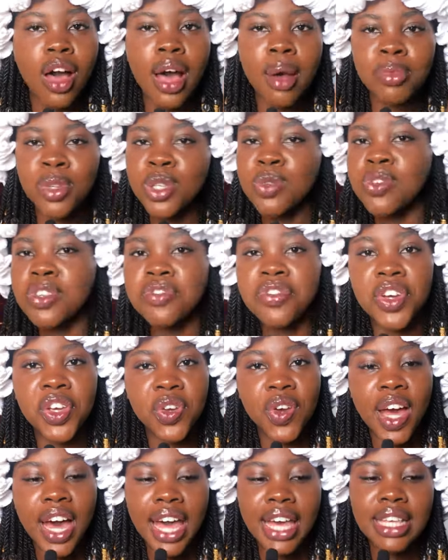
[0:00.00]
i'm just waiting for
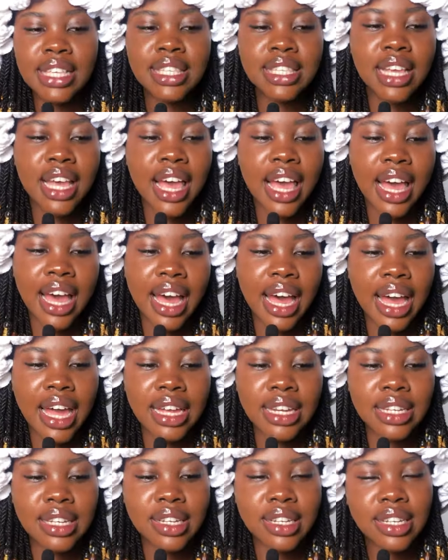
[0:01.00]
you guys
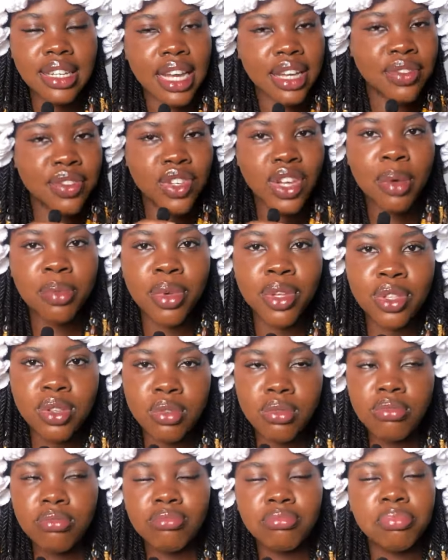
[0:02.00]
and the next video i'm going
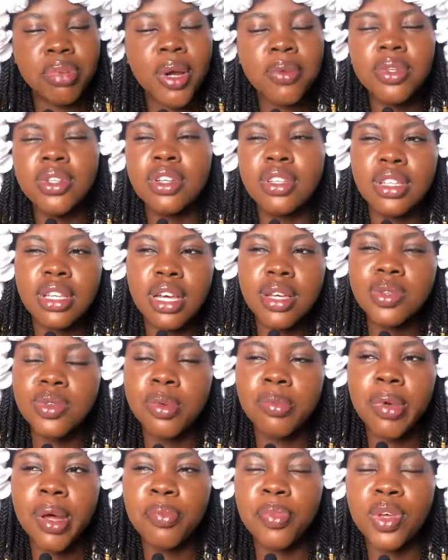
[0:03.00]
to probably not the next
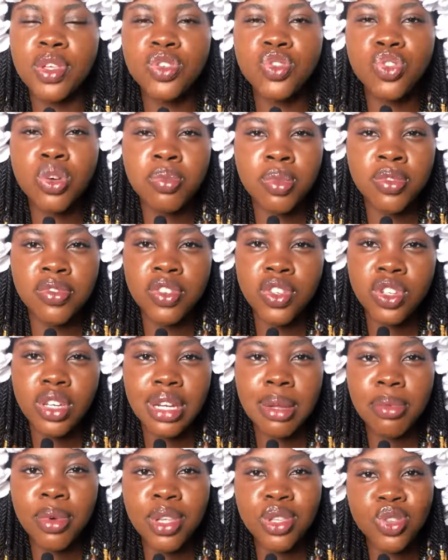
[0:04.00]
one but i'm going to drop a video
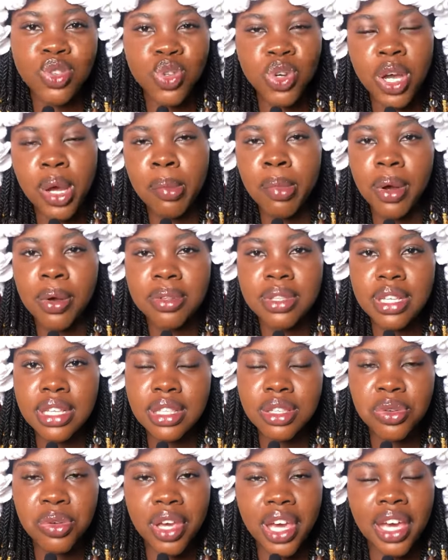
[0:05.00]
and i'm going to talk about
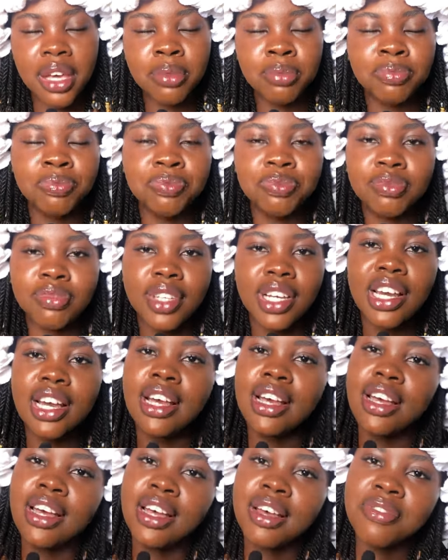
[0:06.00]
it okay
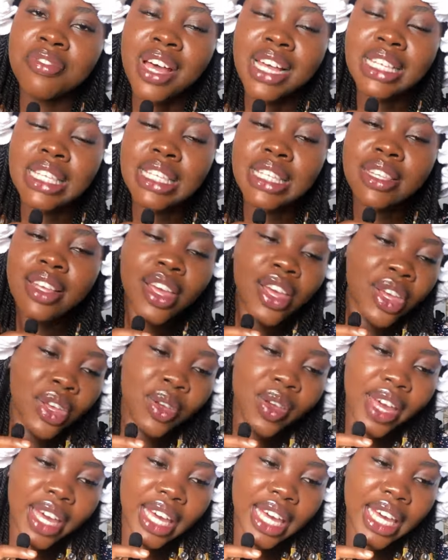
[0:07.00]
Fancy seeing
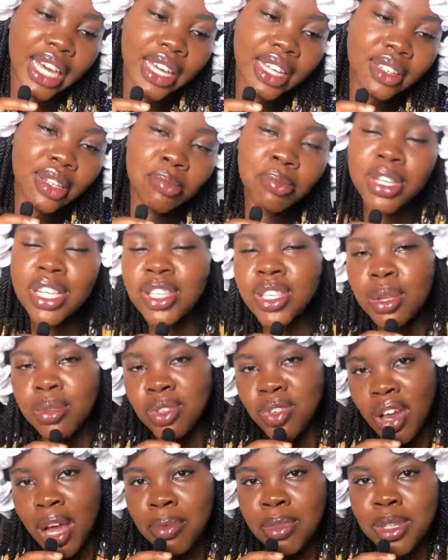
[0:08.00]
you again. Please
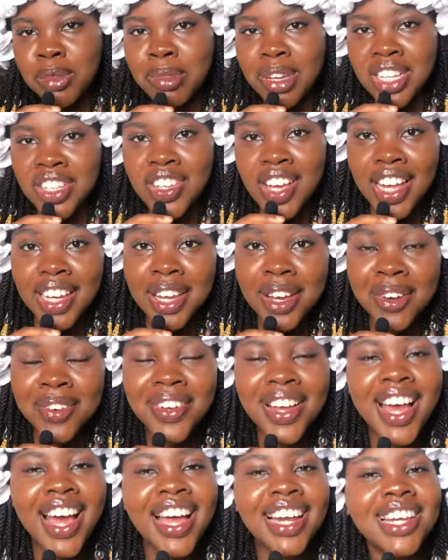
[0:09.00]
subscribe to my
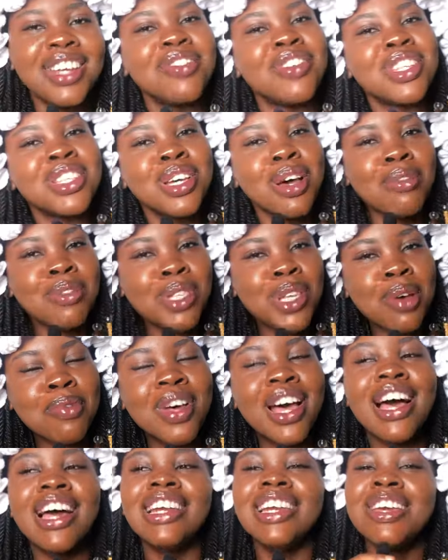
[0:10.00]
channel, leave a thumbs
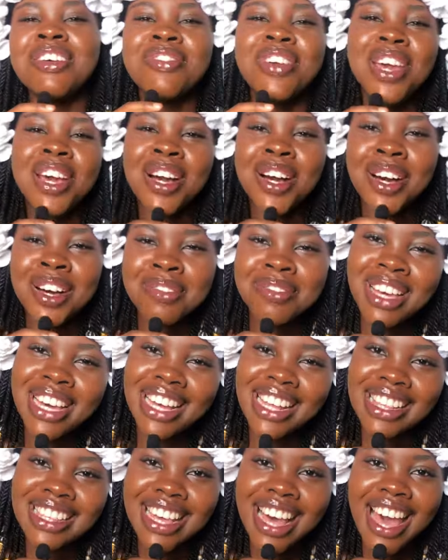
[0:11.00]
up, leave a
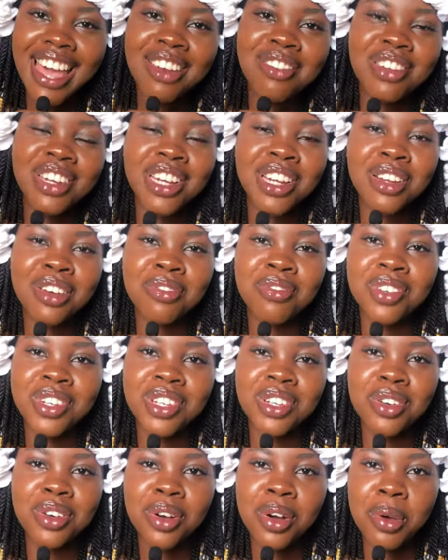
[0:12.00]
comment. I really love
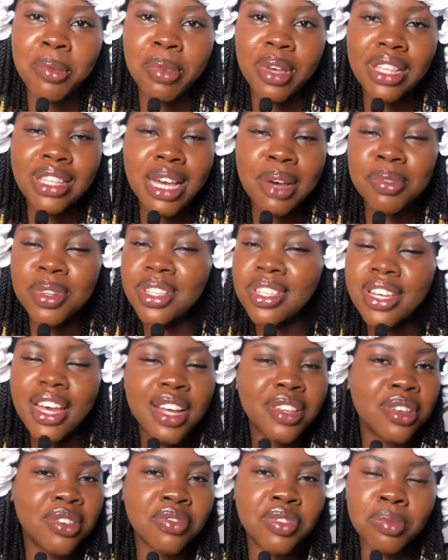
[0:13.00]
reading your comments. I'm not
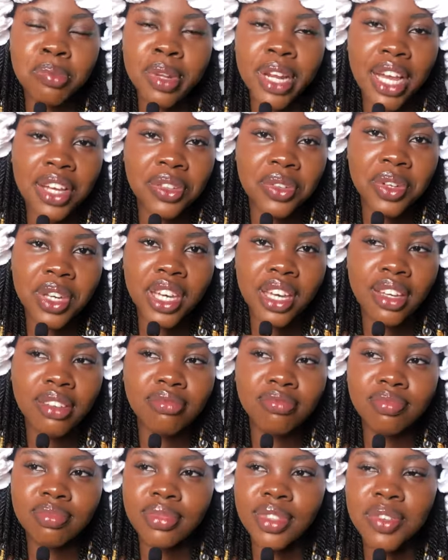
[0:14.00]
tired of replying,
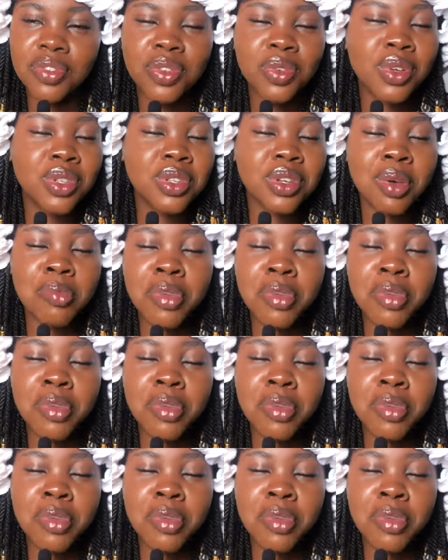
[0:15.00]
okay? If you want to